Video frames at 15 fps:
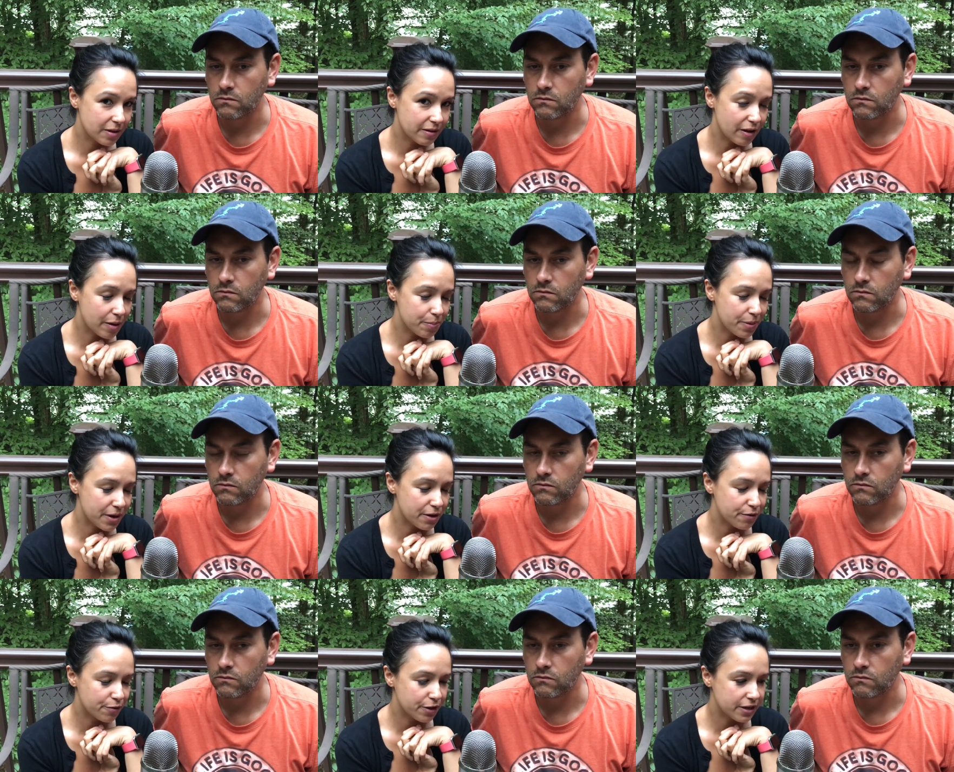Speaker 1: I, am
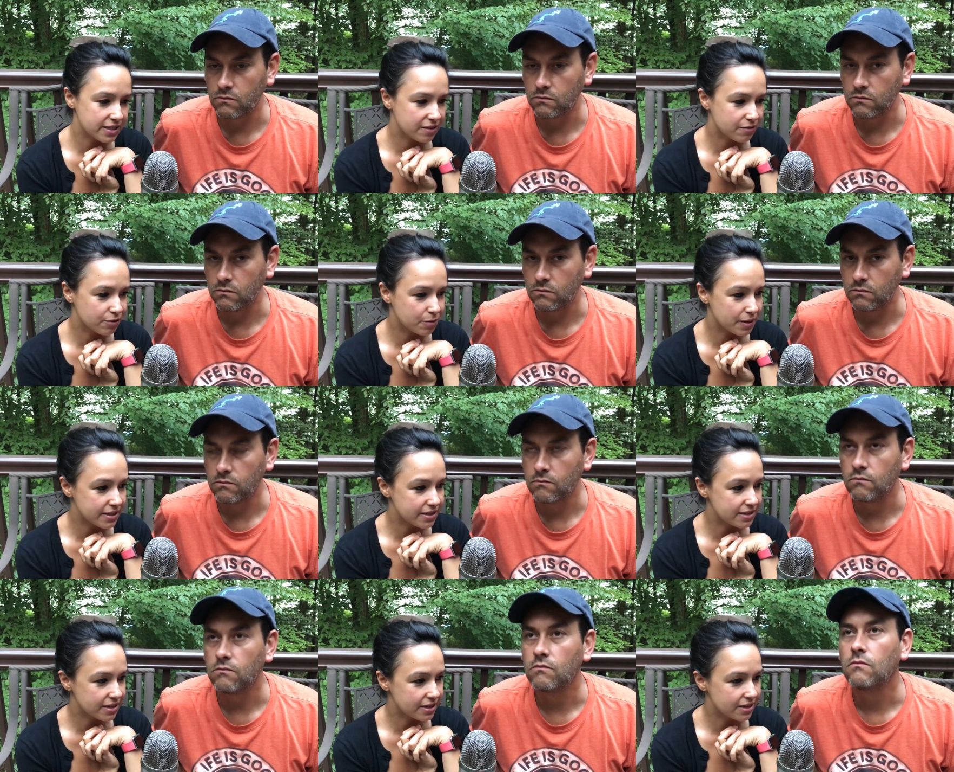paraphrasing from
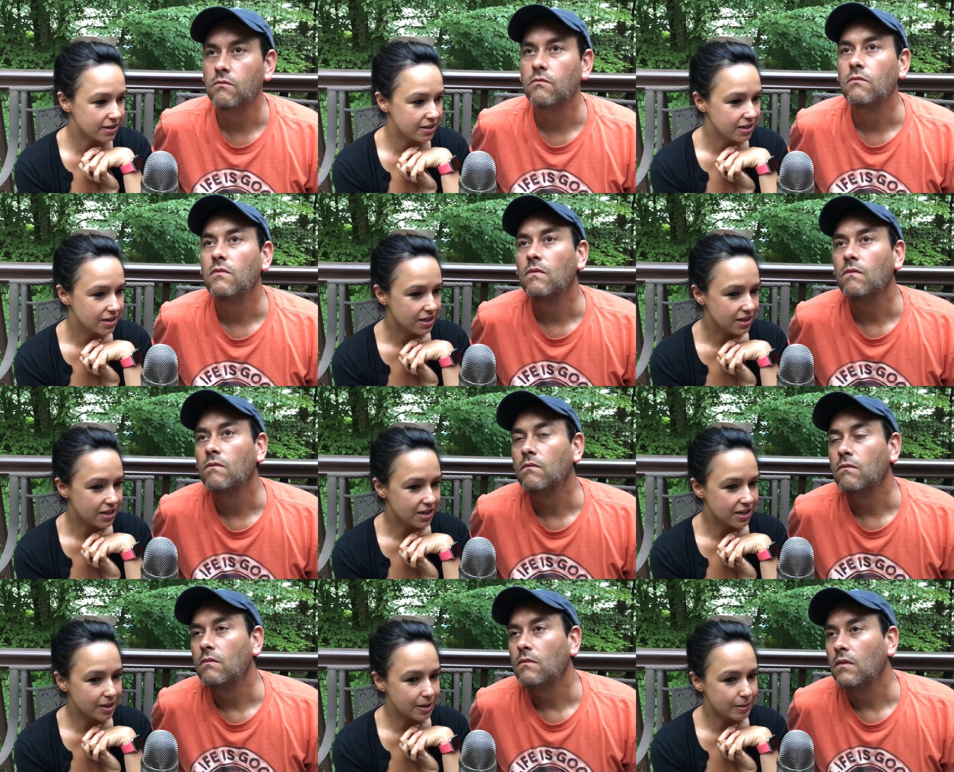Einstein.
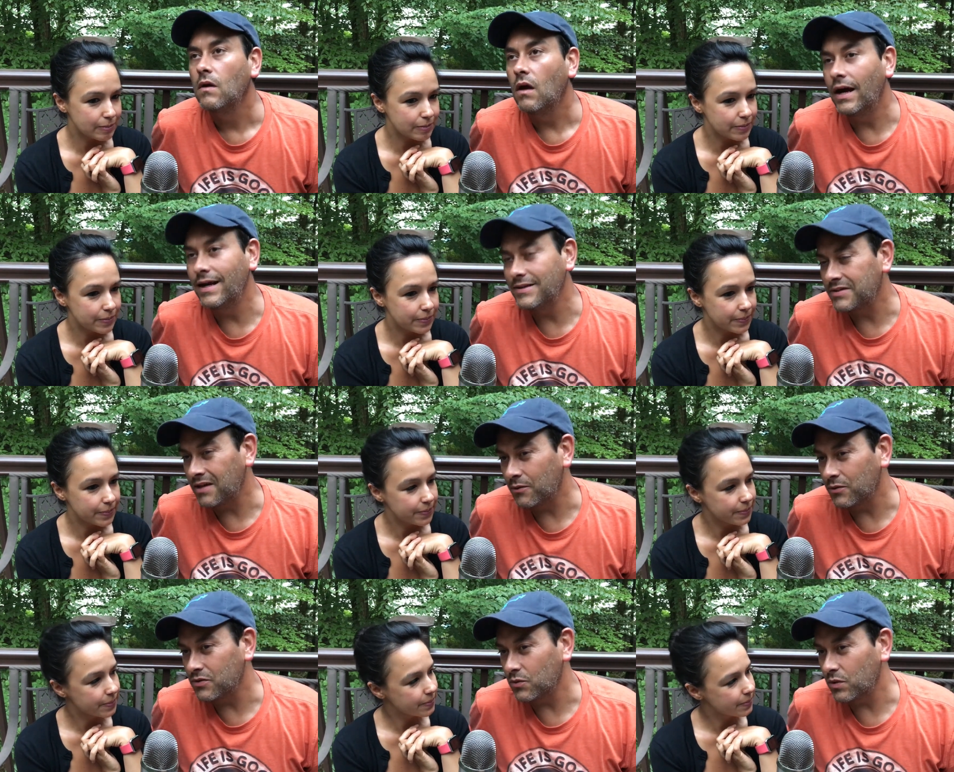Um,
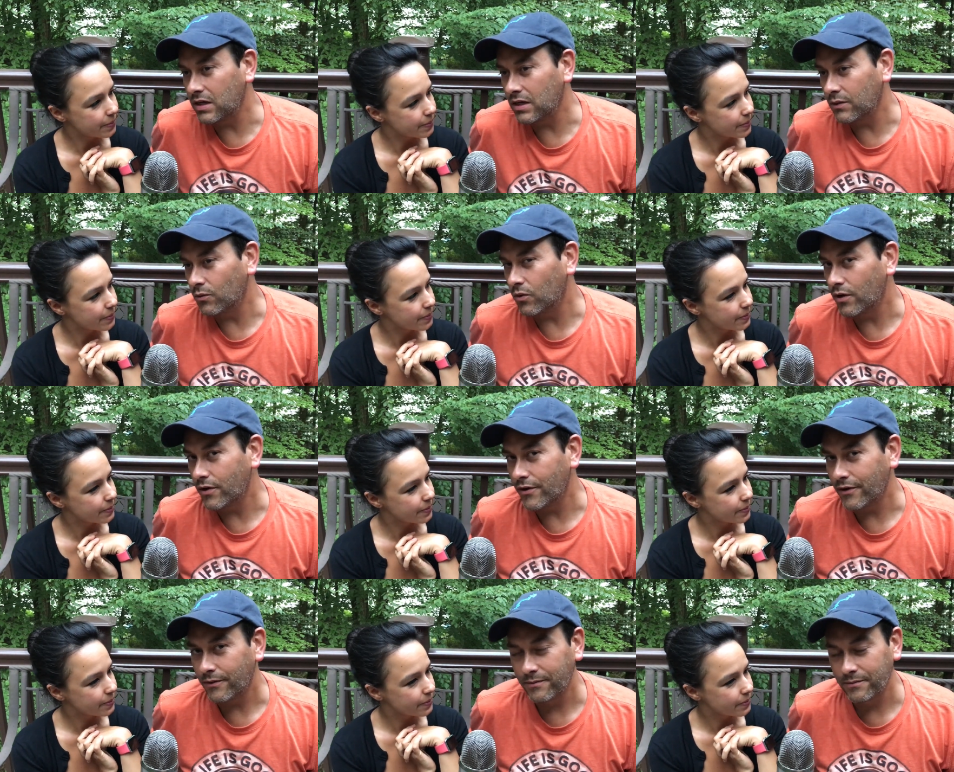
Speaker 2: Einstein was a weekend
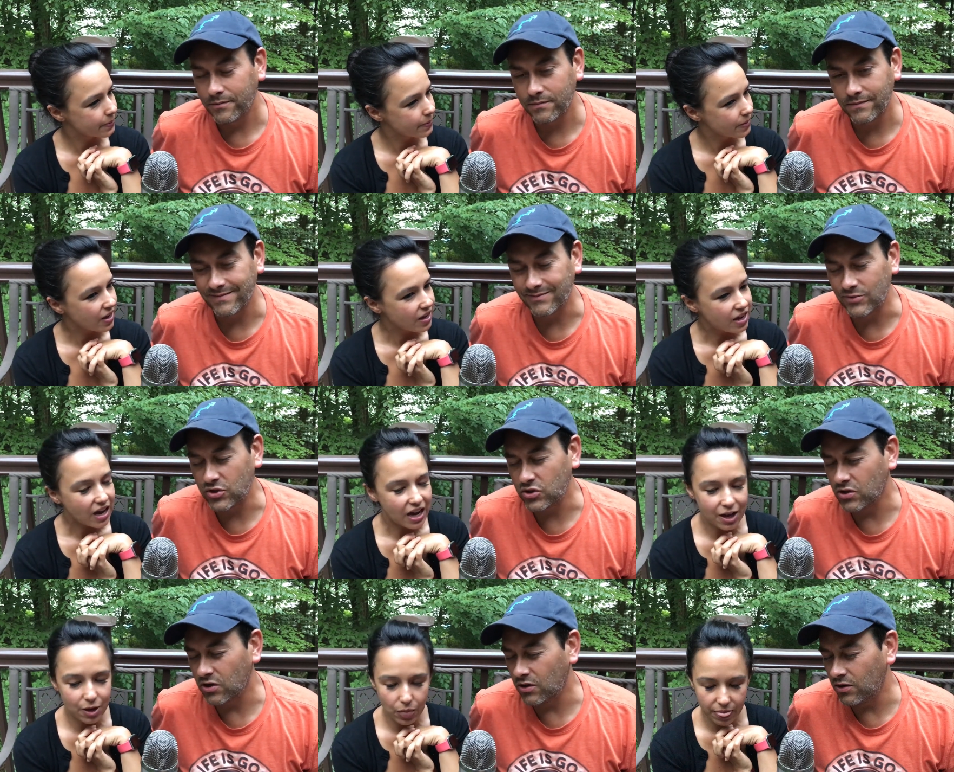warrior.
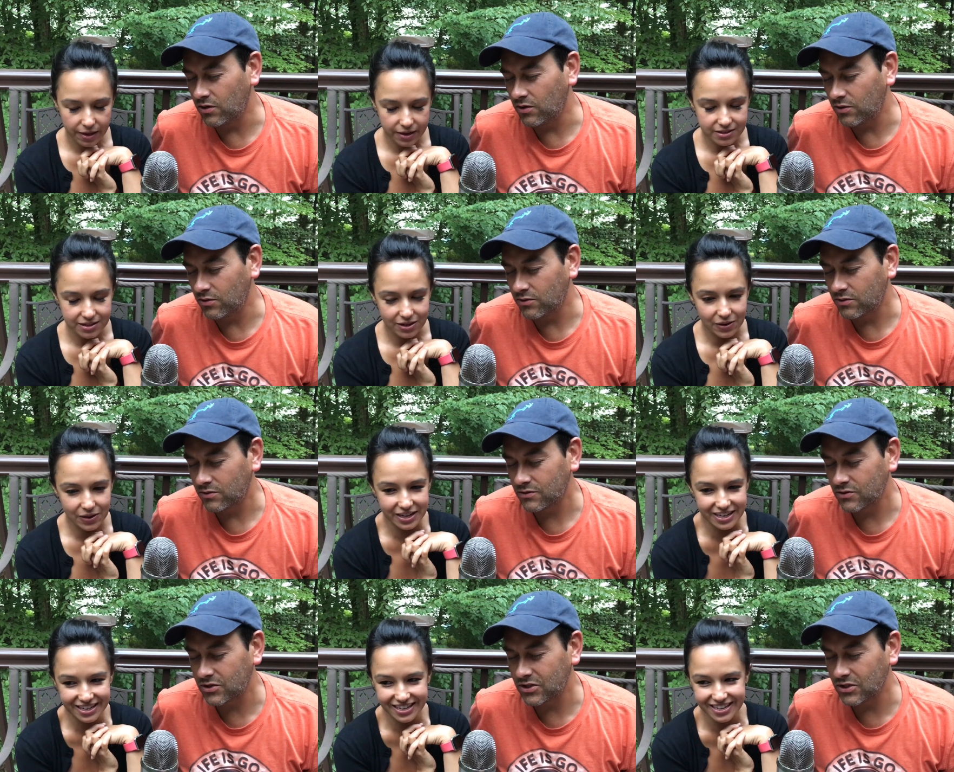So, I don't think so.
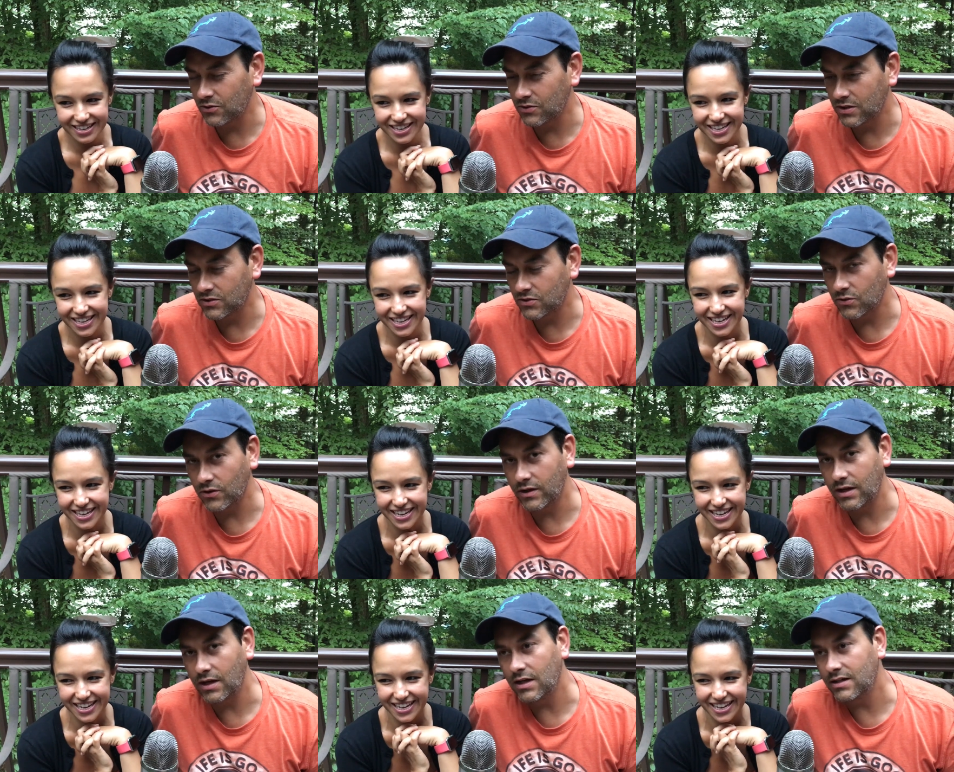so
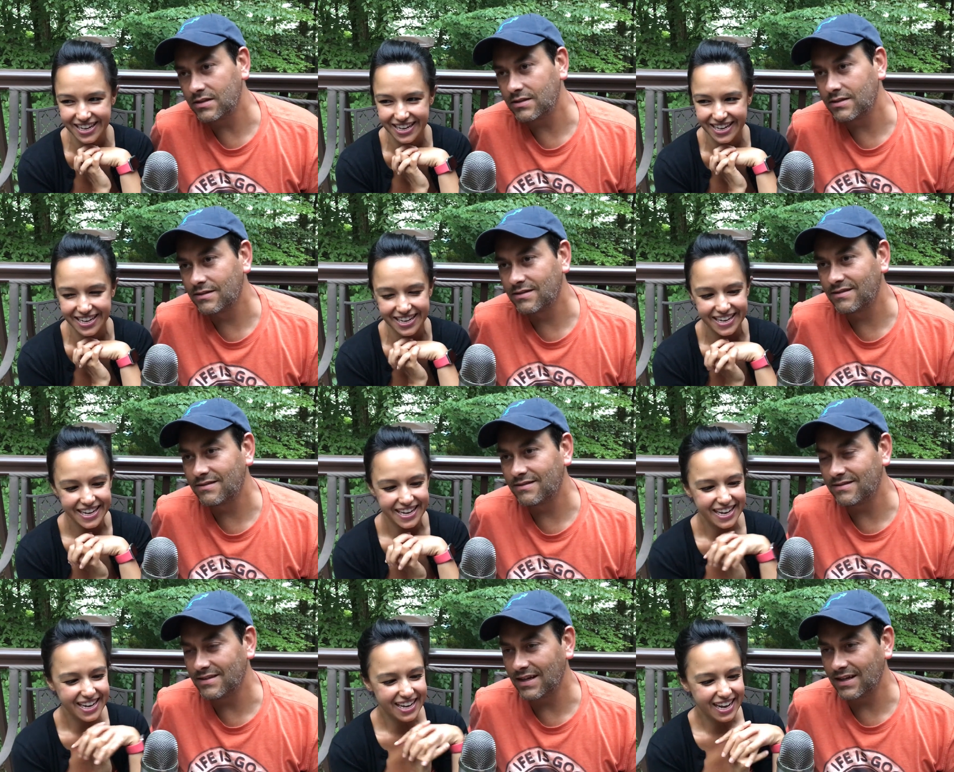disorganized.
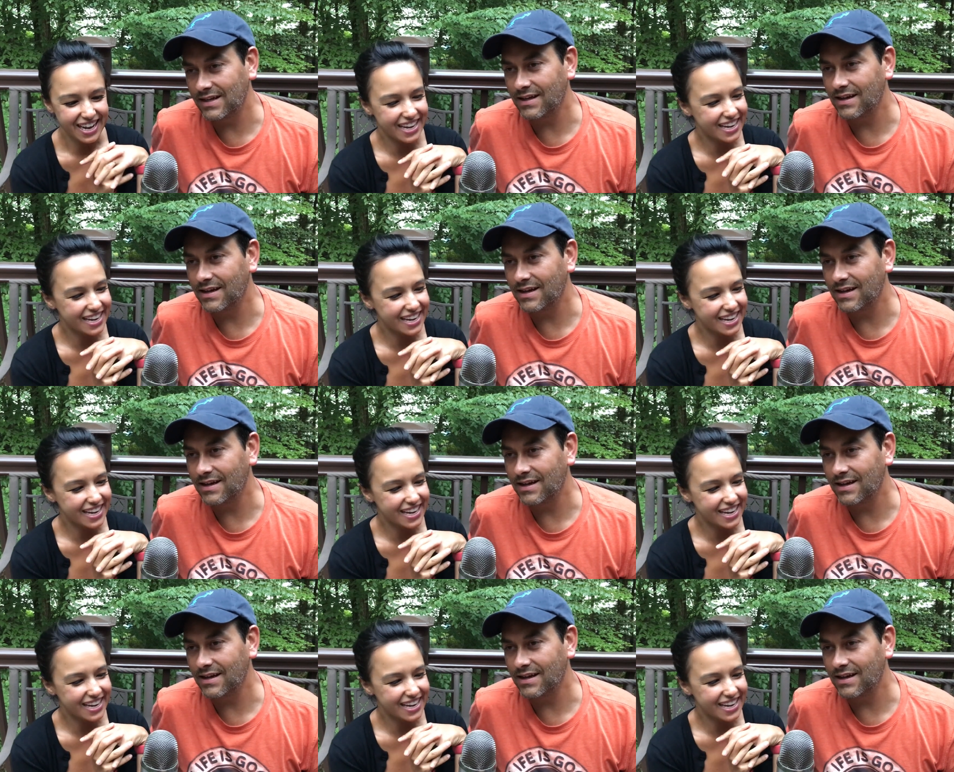Is that